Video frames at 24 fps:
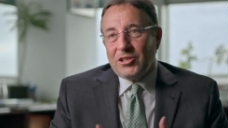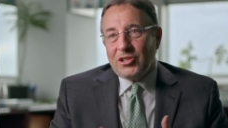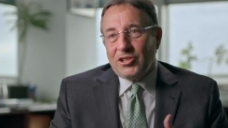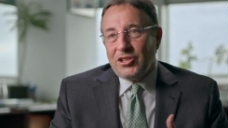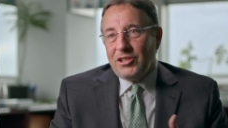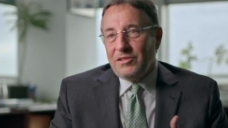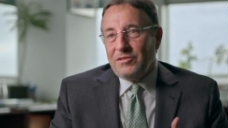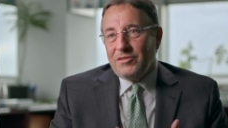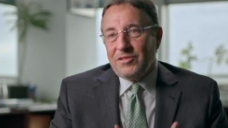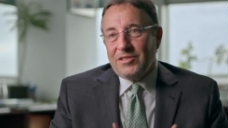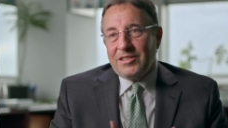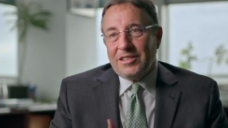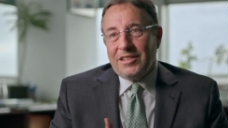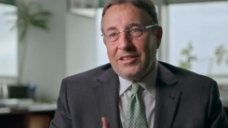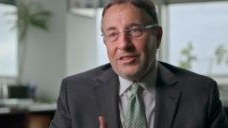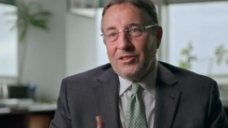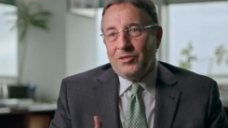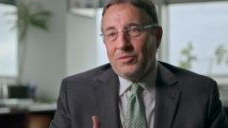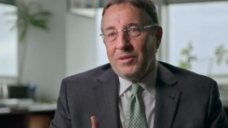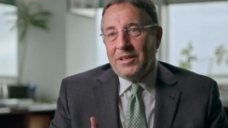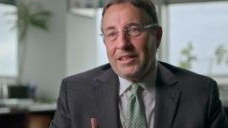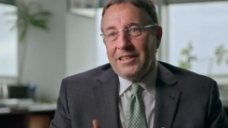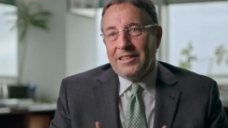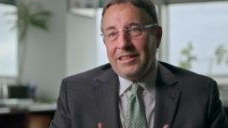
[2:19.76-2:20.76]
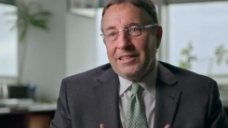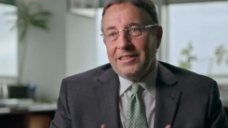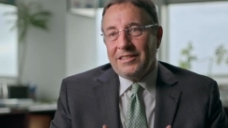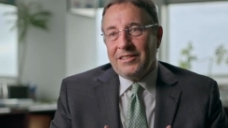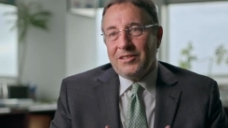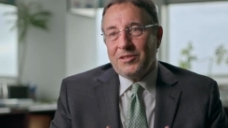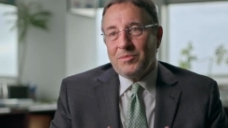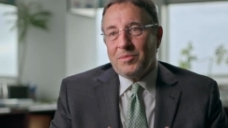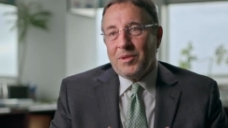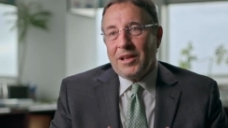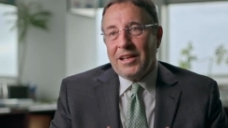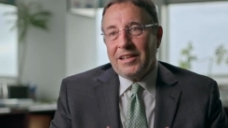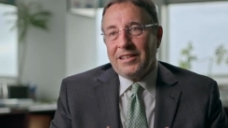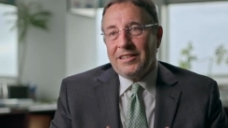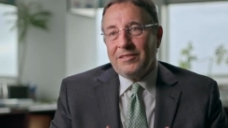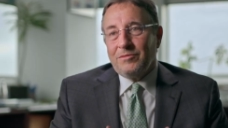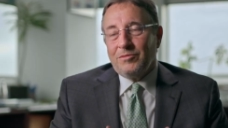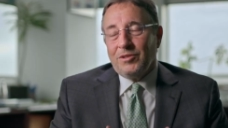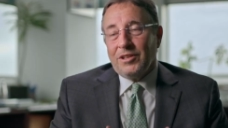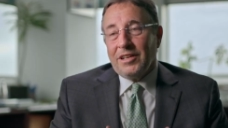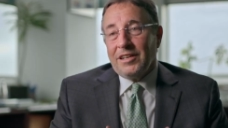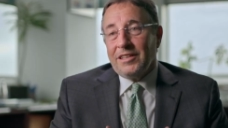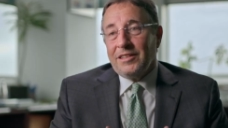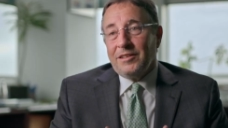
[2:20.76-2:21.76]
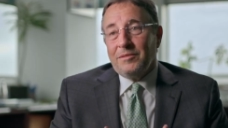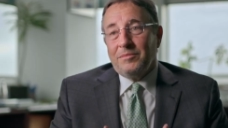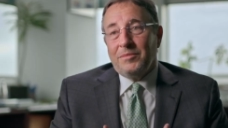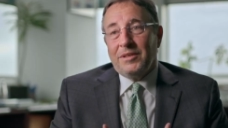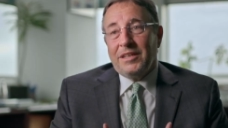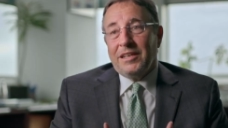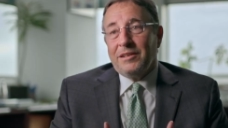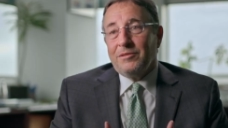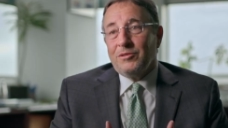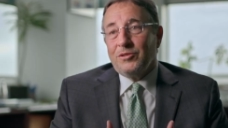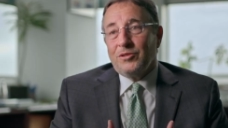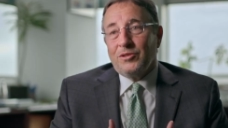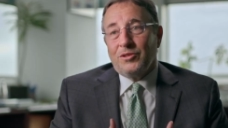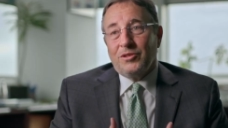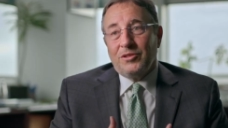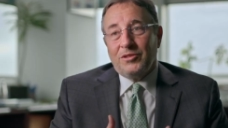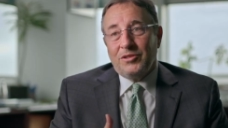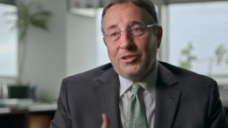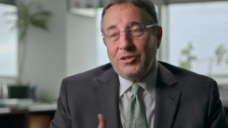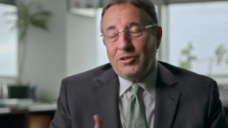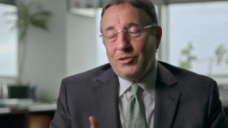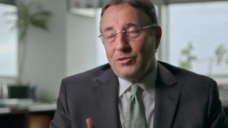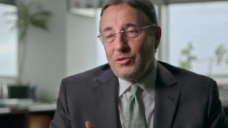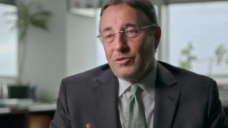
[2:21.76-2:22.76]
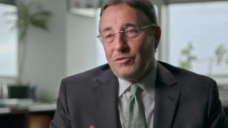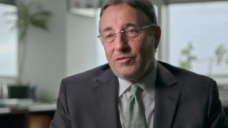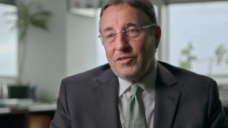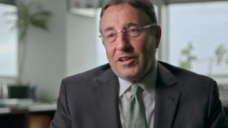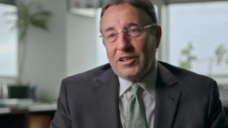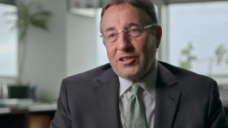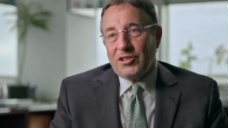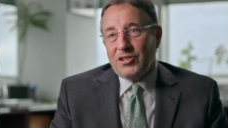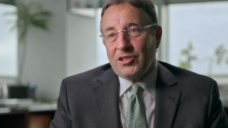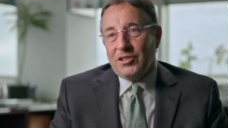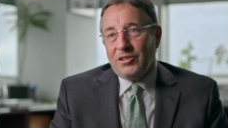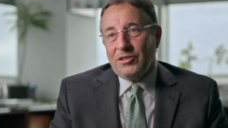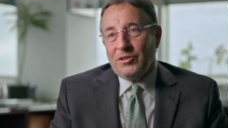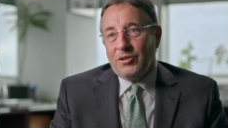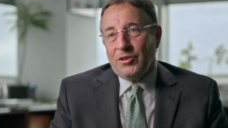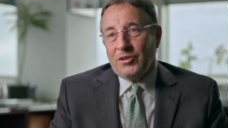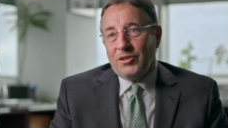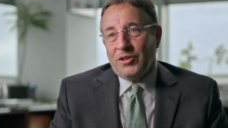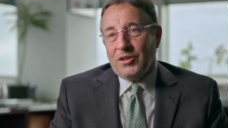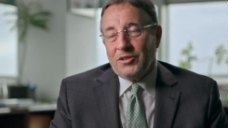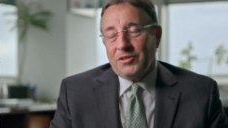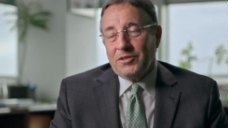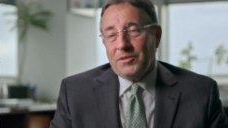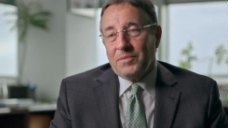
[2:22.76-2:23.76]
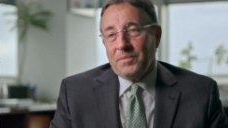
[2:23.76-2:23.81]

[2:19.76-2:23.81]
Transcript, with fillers: shifts in the way that this planet will either be able to continue to function or not.